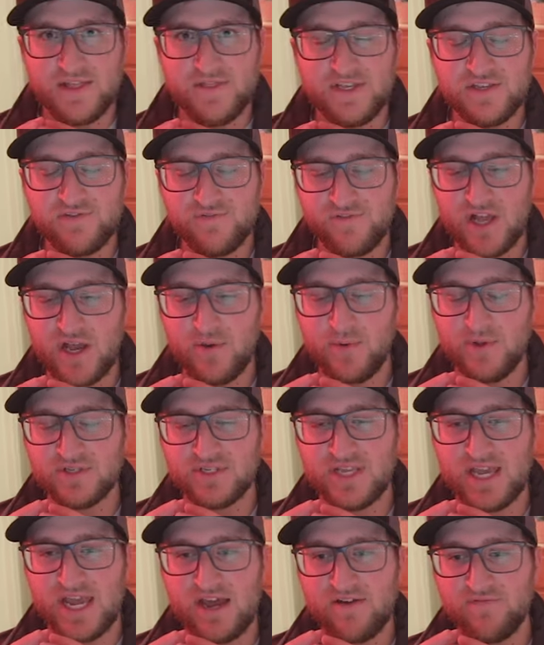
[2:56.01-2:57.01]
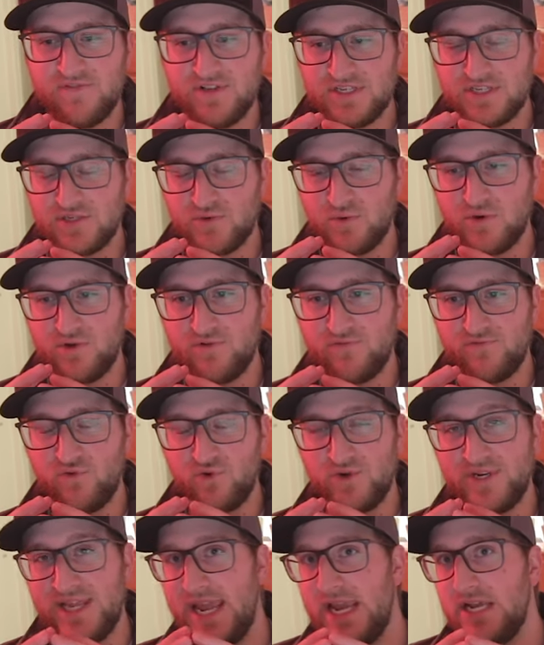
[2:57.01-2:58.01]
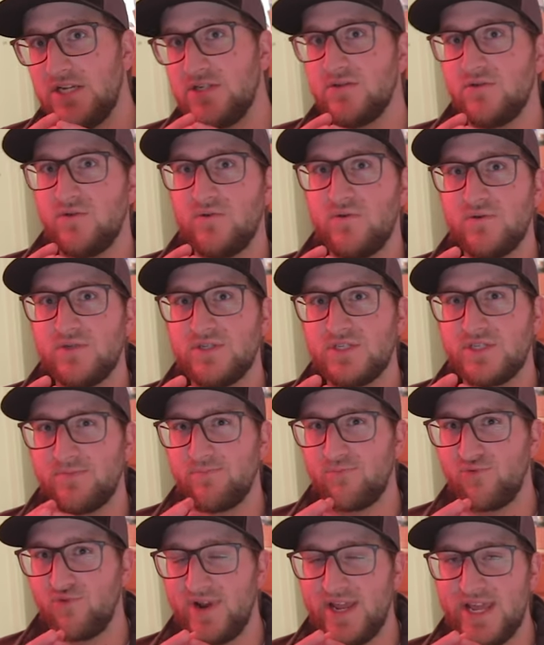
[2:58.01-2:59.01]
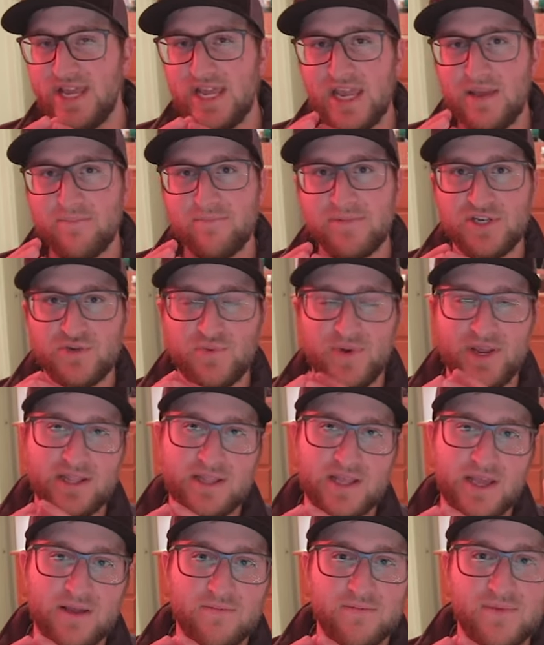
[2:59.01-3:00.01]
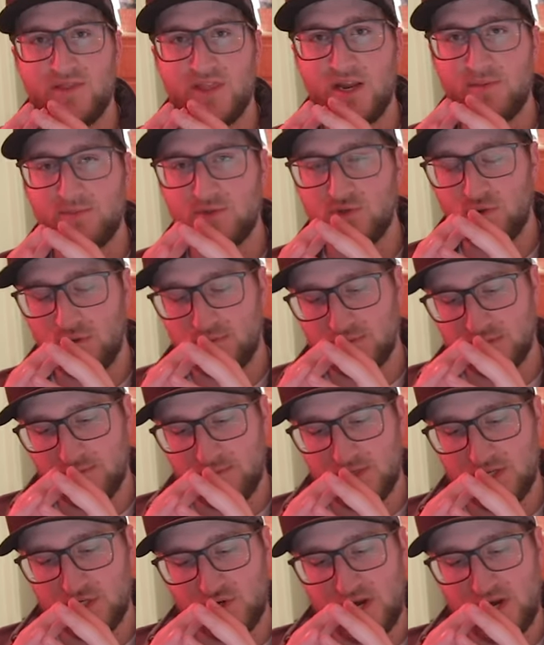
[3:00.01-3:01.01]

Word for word: and these flywheels have this sort of rotational spring in between them that absorbs some of the